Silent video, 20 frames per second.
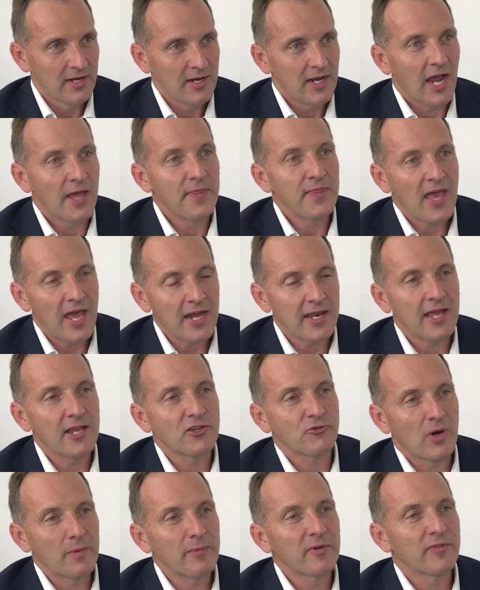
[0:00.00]
And that has
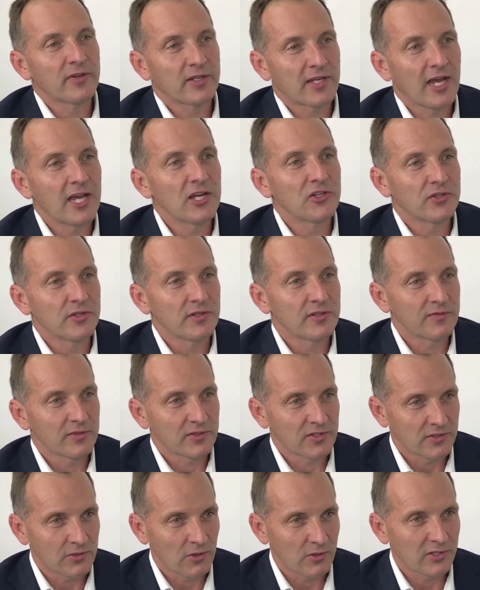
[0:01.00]
ramifications for
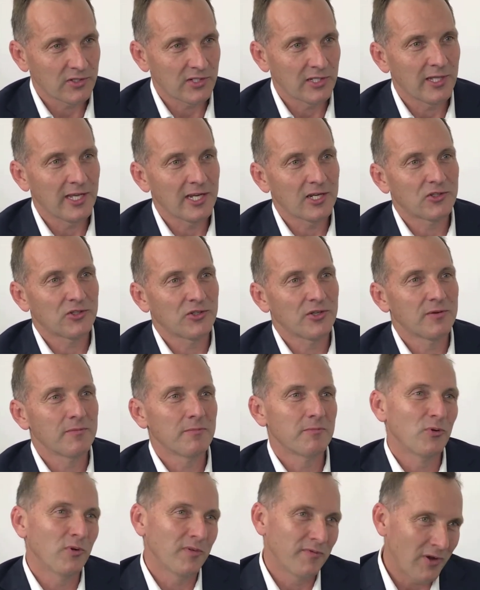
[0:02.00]
stock selection,
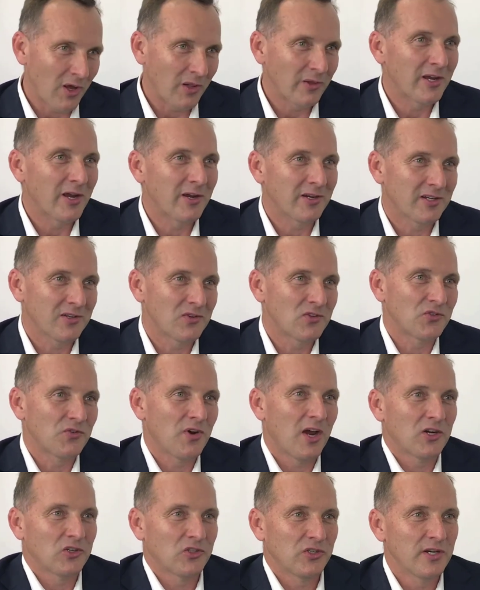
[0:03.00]
portfolio
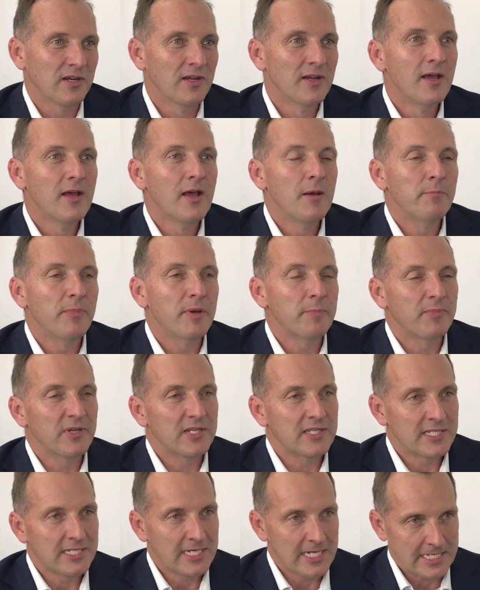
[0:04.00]
construction, but
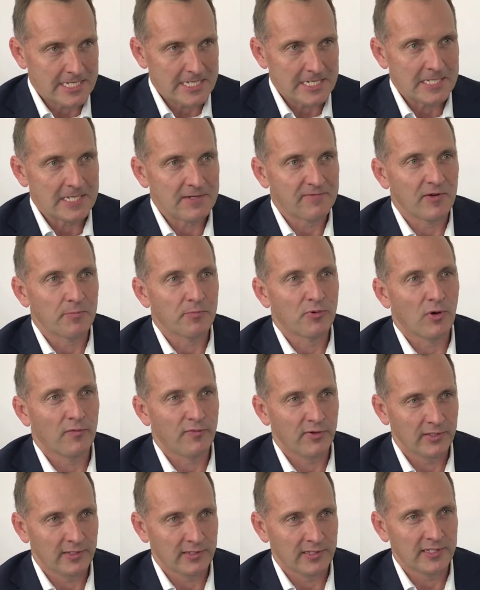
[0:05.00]
particularly for
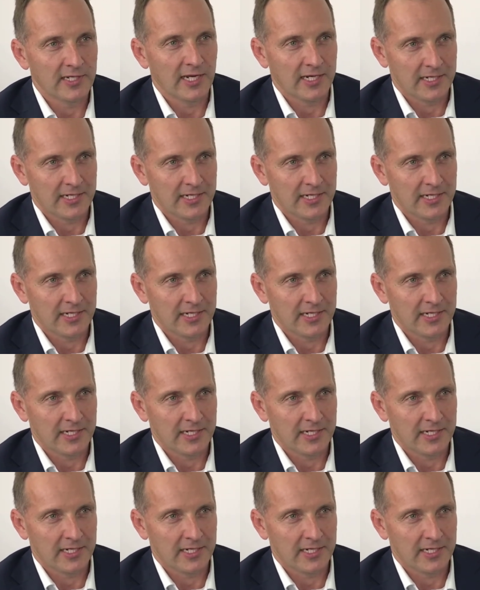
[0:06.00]
profitless tech